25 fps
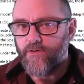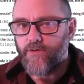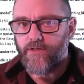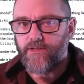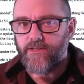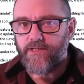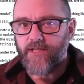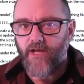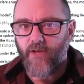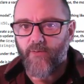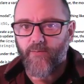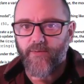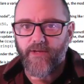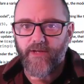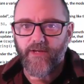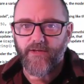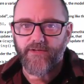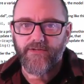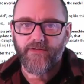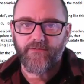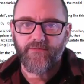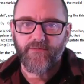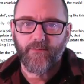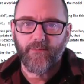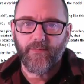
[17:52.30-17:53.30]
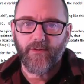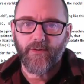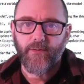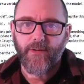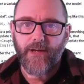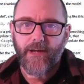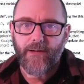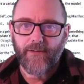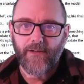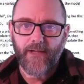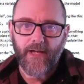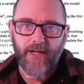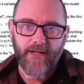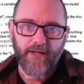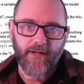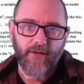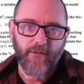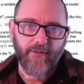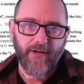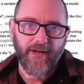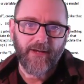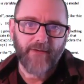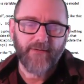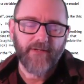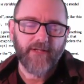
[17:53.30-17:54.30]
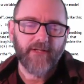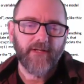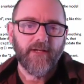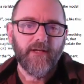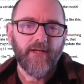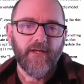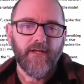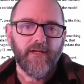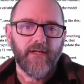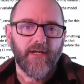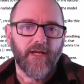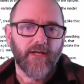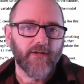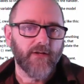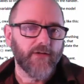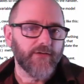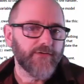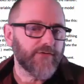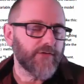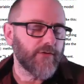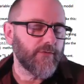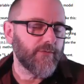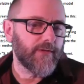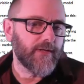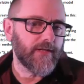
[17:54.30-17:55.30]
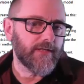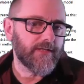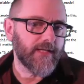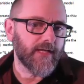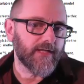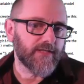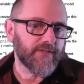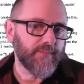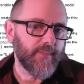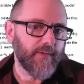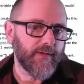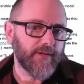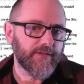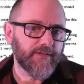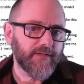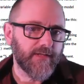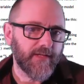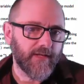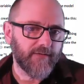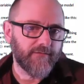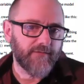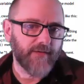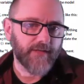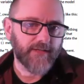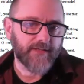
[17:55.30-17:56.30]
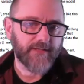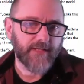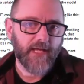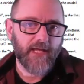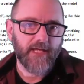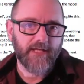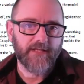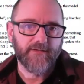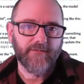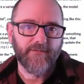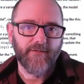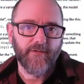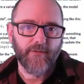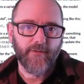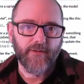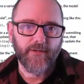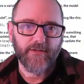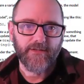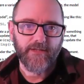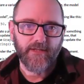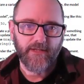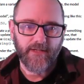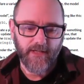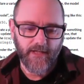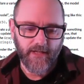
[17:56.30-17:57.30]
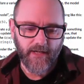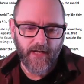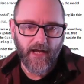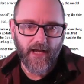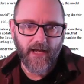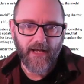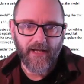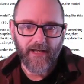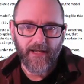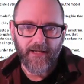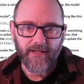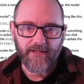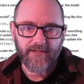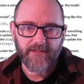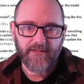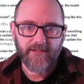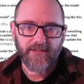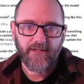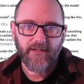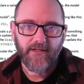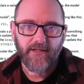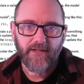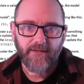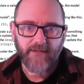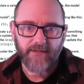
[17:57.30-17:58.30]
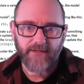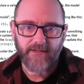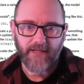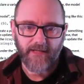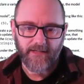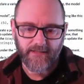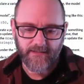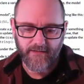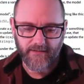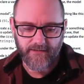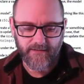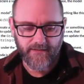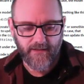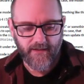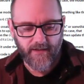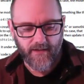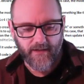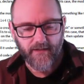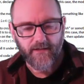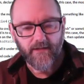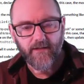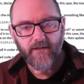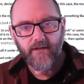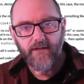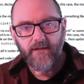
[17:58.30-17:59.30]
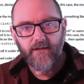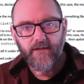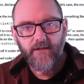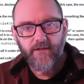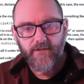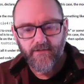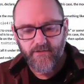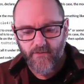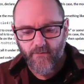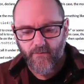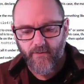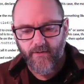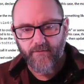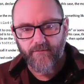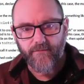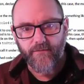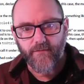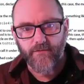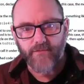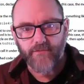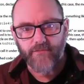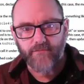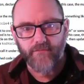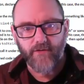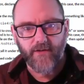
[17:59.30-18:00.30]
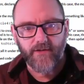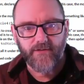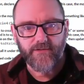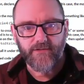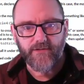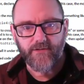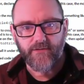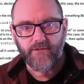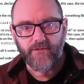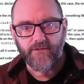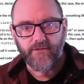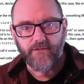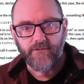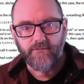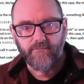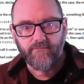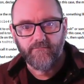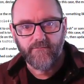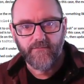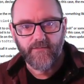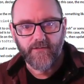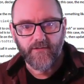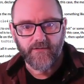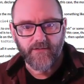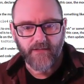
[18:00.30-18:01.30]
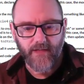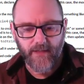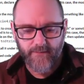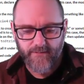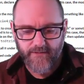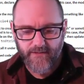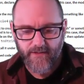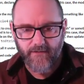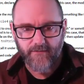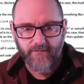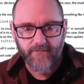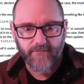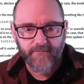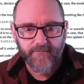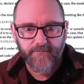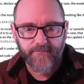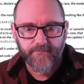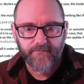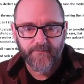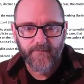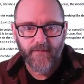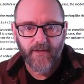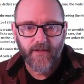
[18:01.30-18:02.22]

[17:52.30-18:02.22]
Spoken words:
You can tell because of the blue outlining around it, and also when a text box in FX gains focus, it highlights the text that's in it. So when it first runs, you type stuff.